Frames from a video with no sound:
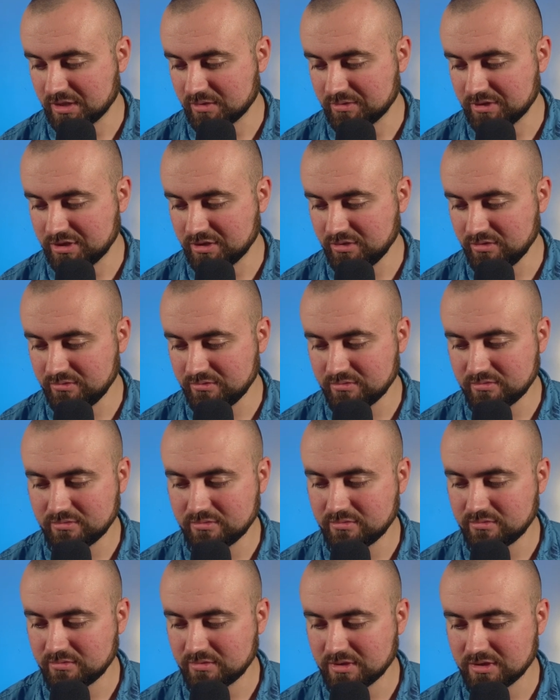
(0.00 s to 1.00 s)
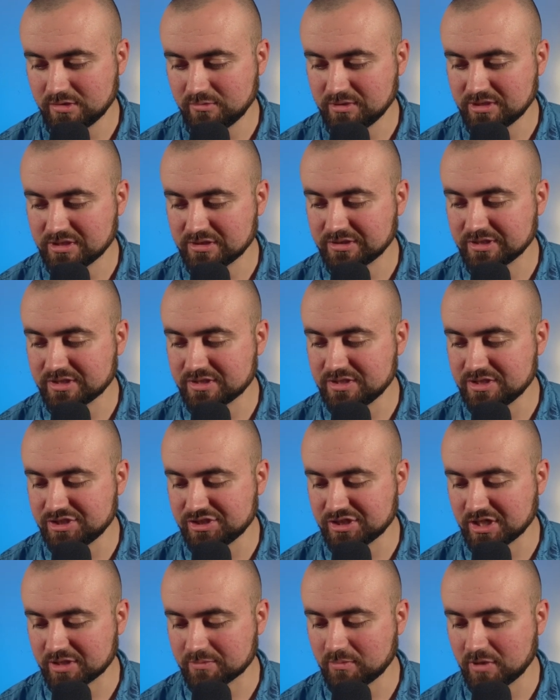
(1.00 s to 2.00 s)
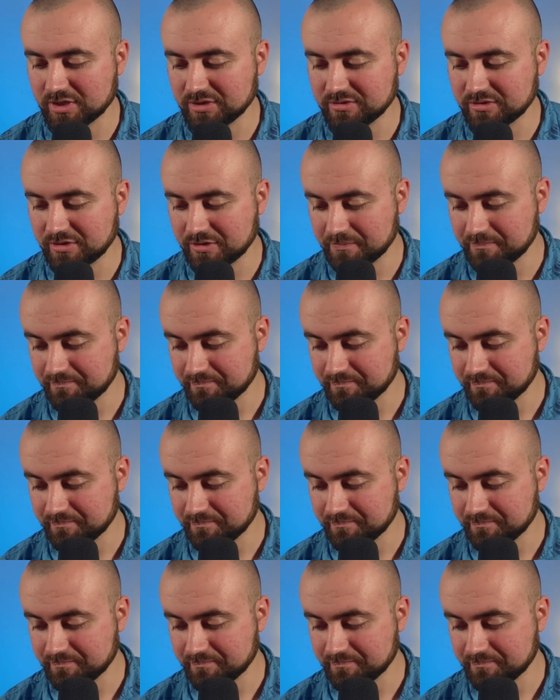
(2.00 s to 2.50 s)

we go and then we can click the check mark.